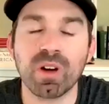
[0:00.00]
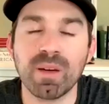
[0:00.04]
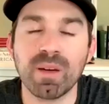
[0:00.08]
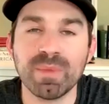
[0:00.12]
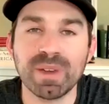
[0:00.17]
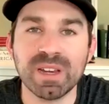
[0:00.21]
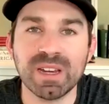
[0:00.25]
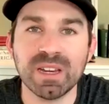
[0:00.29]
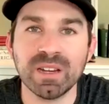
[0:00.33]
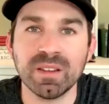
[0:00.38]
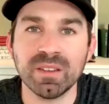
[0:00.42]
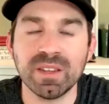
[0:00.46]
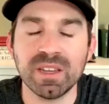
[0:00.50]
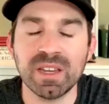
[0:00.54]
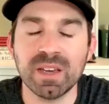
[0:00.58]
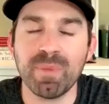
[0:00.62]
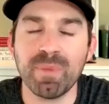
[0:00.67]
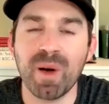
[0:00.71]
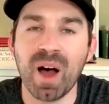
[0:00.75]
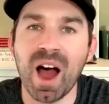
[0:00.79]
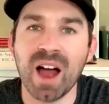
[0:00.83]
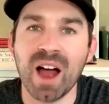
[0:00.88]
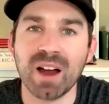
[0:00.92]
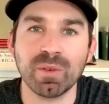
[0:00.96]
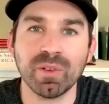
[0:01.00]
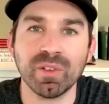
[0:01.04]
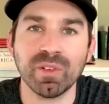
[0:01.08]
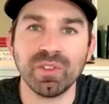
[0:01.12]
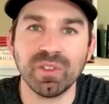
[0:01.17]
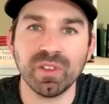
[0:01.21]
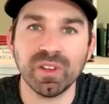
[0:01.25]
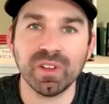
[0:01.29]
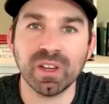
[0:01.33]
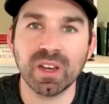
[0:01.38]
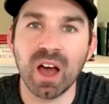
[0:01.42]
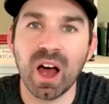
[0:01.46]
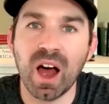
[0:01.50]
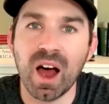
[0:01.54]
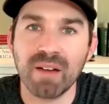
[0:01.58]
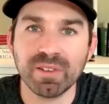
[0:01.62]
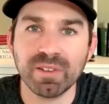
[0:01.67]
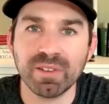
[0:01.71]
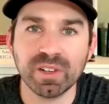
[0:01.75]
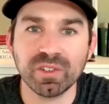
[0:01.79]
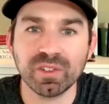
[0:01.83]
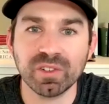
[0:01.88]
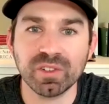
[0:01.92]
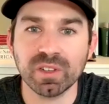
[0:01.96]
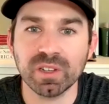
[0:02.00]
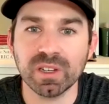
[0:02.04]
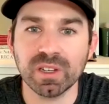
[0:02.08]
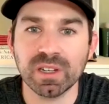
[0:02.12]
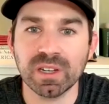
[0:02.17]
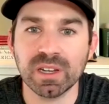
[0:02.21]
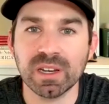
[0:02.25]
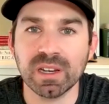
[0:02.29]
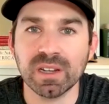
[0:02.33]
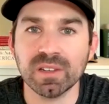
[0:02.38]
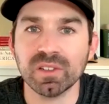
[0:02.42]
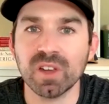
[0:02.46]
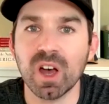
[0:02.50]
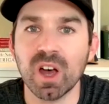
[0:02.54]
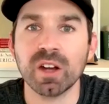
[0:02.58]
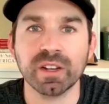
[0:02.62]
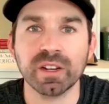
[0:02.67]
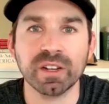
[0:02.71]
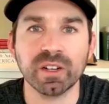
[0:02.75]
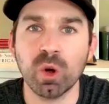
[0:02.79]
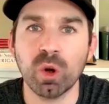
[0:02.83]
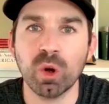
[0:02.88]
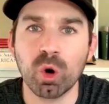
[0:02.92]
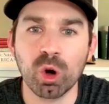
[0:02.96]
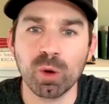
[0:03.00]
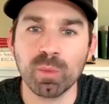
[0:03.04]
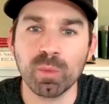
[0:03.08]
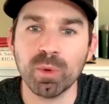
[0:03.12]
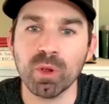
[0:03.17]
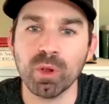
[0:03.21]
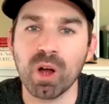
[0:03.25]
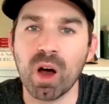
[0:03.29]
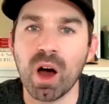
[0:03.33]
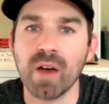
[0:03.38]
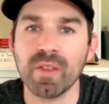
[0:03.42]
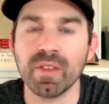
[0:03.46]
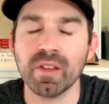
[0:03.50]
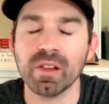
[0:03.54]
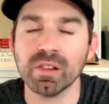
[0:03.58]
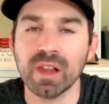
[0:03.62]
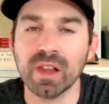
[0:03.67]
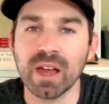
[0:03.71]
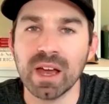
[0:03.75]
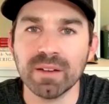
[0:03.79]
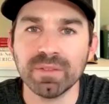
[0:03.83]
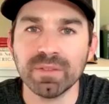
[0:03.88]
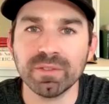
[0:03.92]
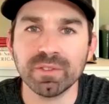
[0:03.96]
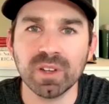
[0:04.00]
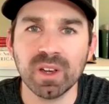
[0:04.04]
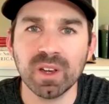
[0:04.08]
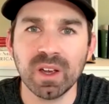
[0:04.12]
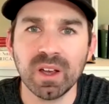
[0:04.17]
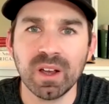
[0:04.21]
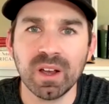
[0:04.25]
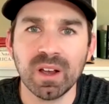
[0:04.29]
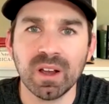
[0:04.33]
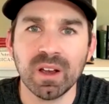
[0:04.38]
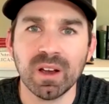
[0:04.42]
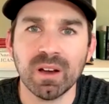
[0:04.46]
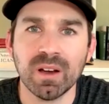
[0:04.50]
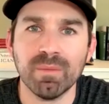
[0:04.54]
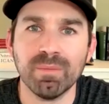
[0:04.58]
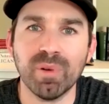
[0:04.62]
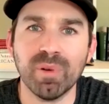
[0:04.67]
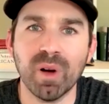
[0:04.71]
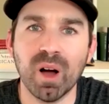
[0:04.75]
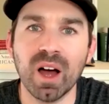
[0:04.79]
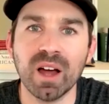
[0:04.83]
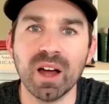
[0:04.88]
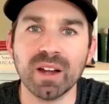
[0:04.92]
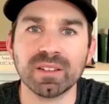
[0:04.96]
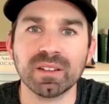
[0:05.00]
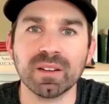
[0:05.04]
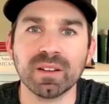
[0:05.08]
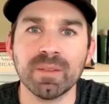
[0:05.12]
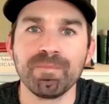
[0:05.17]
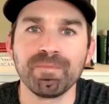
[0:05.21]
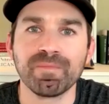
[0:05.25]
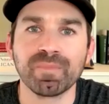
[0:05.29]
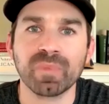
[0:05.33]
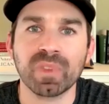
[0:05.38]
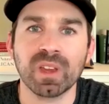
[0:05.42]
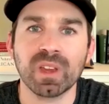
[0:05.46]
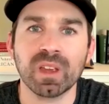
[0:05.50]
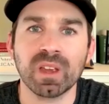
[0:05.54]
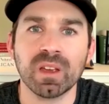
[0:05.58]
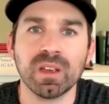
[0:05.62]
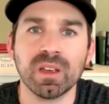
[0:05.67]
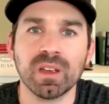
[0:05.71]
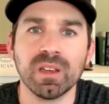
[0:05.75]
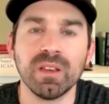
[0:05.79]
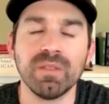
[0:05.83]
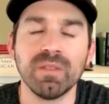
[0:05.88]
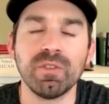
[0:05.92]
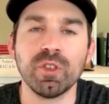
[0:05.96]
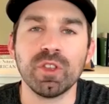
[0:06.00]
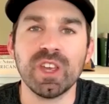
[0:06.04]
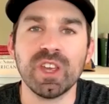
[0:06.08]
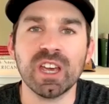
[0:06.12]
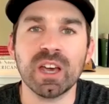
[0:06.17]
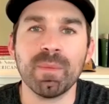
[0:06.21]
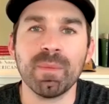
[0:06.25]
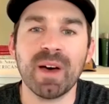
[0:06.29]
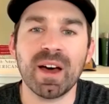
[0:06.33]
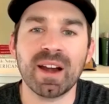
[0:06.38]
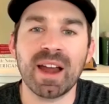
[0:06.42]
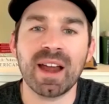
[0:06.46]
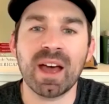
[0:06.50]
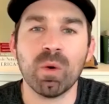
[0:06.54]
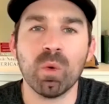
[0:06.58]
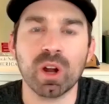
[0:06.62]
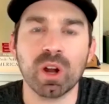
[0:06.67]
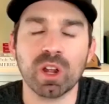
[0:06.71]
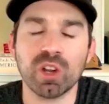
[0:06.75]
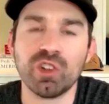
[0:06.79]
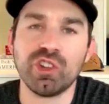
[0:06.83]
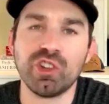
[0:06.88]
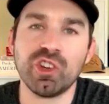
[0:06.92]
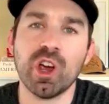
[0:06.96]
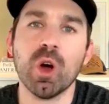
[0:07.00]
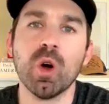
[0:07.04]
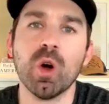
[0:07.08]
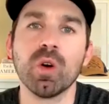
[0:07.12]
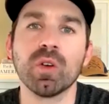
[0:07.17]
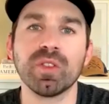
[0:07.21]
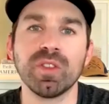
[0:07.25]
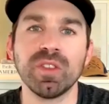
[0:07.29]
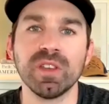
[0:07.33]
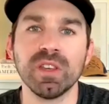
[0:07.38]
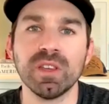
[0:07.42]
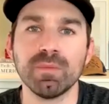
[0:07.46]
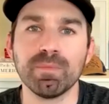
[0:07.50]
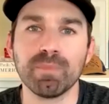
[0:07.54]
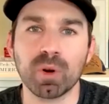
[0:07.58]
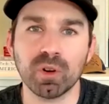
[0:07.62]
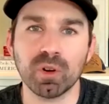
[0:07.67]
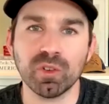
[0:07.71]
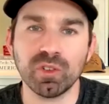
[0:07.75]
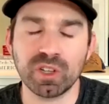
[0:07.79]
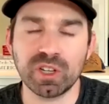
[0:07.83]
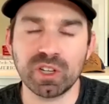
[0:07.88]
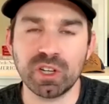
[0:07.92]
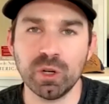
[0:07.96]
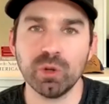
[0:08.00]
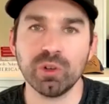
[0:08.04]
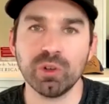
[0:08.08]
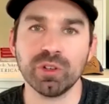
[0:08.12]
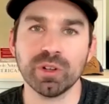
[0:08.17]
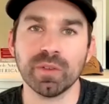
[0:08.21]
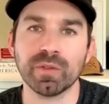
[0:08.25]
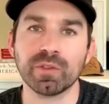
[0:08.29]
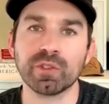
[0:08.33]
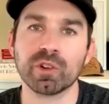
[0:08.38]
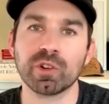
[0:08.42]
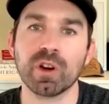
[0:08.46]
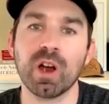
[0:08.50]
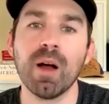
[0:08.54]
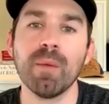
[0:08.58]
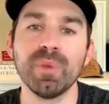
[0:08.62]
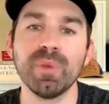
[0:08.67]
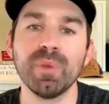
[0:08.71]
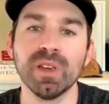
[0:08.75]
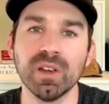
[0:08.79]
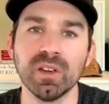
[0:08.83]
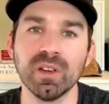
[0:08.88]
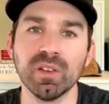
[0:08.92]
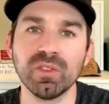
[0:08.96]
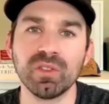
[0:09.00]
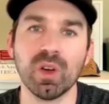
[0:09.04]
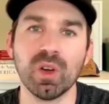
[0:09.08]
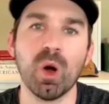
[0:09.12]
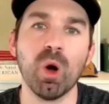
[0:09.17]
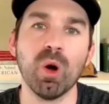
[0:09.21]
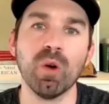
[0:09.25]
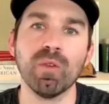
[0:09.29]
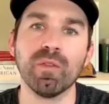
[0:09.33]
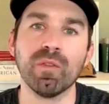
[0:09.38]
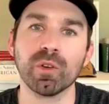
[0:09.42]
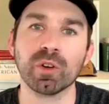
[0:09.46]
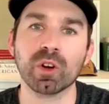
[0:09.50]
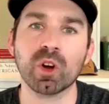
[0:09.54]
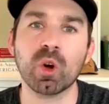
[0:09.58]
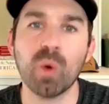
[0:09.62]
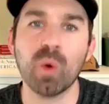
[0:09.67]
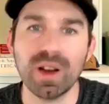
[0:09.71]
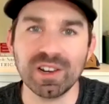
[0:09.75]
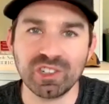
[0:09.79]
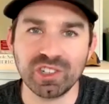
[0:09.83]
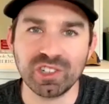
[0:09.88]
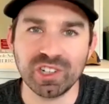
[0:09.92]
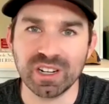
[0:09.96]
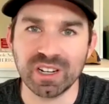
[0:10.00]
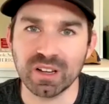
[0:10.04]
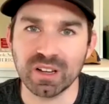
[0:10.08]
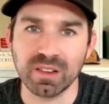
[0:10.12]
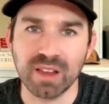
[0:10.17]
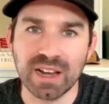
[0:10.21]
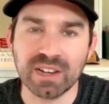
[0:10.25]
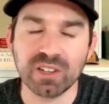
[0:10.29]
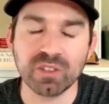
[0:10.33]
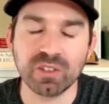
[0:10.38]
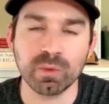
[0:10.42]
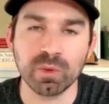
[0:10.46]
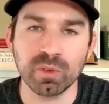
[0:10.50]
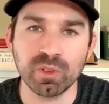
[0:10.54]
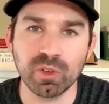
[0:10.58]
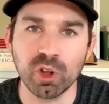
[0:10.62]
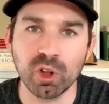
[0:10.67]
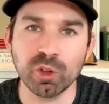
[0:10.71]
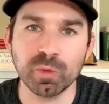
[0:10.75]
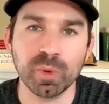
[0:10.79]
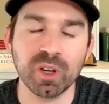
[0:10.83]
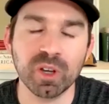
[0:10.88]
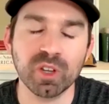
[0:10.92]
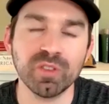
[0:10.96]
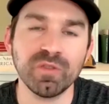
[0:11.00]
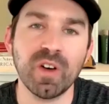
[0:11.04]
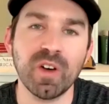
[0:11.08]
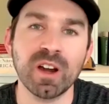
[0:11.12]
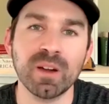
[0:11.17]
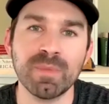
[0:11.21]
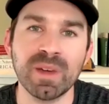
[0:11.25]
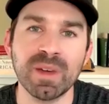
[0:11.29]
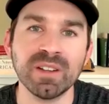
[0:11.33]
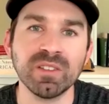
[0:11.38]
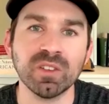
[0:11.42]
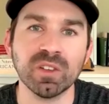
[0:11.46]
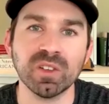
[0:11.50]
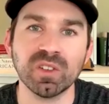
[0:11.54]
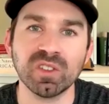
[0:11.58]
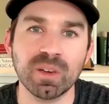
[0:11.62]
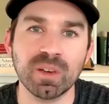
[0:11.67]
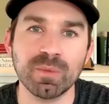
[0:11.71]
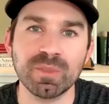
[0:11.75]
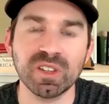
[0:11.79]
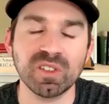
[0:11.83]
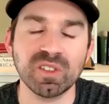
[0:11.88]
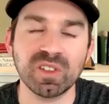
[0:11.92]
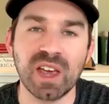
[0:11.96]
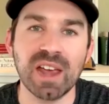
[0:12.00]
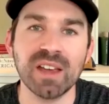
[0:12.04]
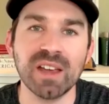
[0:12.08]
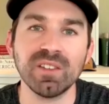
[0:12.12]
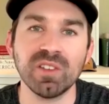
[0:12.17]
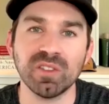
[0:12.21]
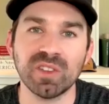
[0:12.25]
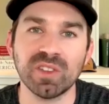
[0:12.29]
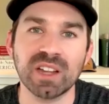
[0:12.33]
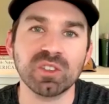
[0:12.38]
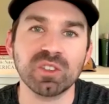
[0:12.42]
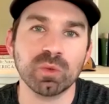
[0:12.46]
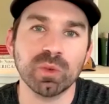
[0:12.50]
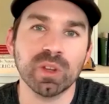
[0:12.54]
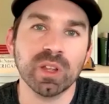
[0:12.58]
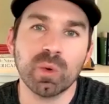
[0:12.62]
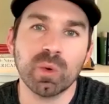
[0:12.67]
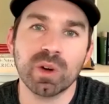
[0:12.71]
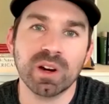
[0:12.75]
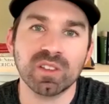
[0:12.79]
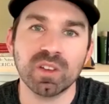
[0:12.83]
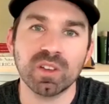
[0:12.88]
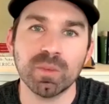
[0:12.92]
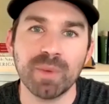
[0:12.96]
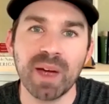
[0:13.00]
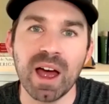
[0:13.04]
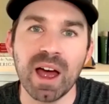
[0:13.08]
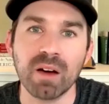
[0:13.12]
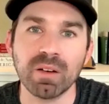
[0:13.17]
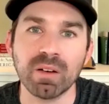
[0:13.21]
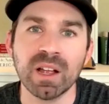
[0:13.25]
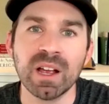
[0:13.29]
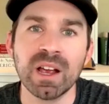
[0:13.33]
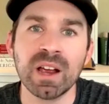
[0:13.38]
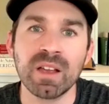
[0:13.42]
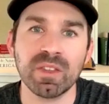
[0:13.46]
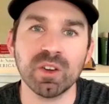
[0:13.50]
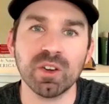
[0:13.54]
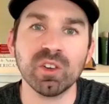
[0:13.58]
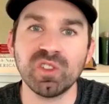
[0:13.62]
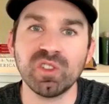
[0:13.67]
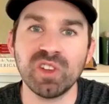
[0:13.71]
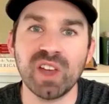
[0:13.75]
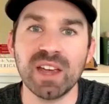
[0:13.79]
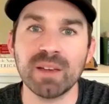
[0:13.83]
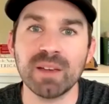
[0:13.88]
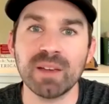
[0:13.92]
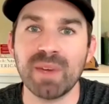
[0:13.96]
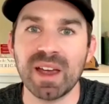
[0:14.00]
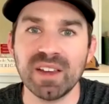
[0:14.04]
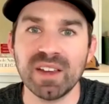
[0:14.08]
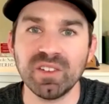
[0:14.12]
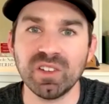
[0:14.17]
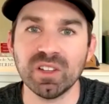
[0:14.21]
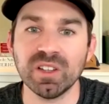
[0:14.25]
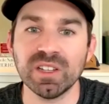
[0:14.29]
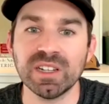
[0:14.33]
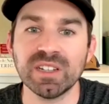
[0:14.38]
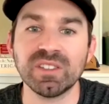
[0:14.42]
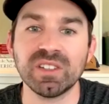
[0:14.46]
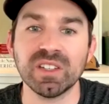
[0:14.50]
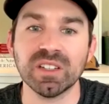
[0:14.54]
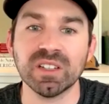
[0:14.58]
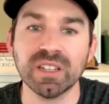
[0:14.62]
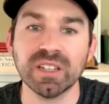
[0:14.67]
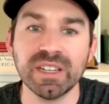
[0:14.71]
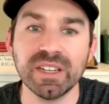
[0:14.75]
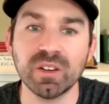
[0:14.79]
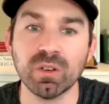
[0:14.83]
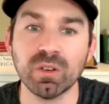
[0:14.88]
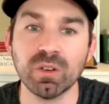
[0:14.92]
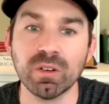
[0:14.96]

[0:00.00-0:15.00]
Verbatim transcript: I mean, the hypocrisy obviously is unignorable on the left, but if you think about what a joke the persecution of Trump is over questioning election results, because fundamentally, some of these cases, that's really what it's about. They're well, saying Hillary basically did the it's same illegal.